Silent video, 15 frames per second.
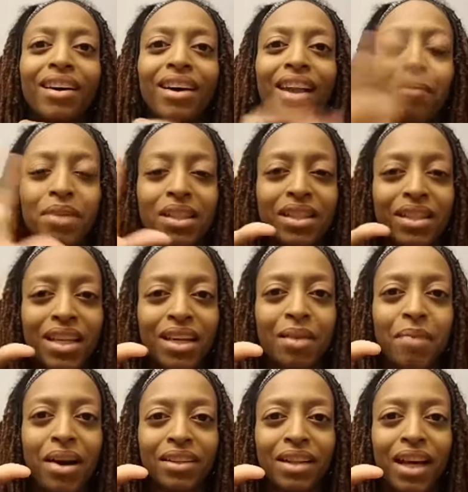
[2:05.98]
I mean, think
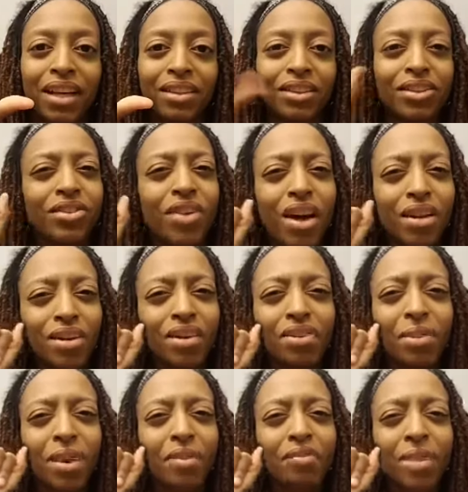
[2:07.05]
about that. Do you know how long
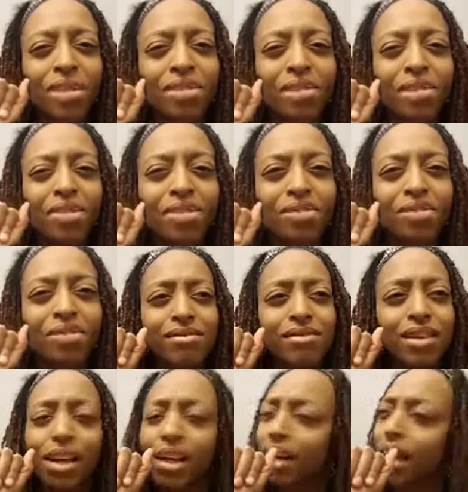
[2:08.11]
12 months is?
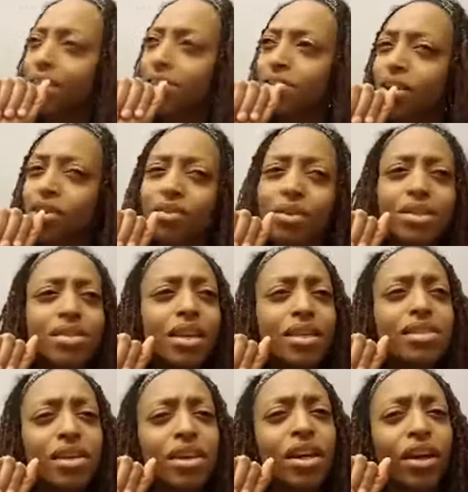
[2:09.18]
In case you don't, it's,
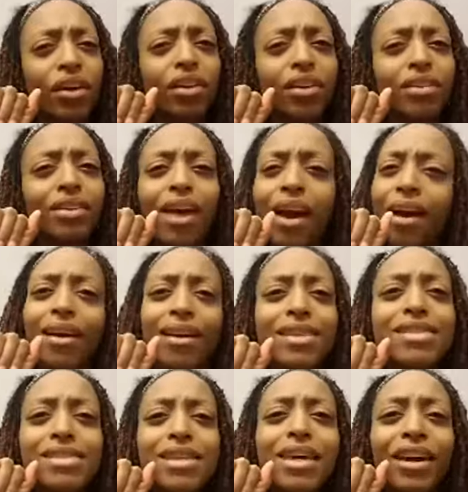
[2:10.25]
it's a year. Yeah,
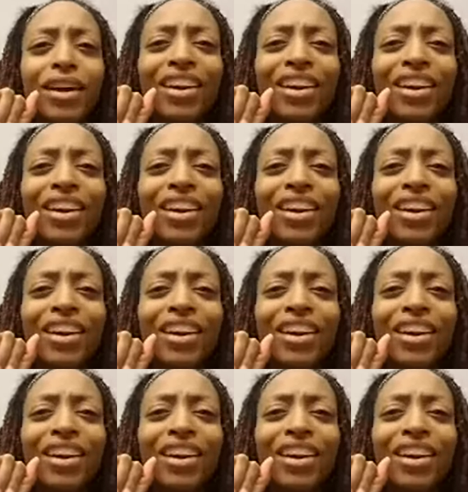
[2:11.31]
it's a year.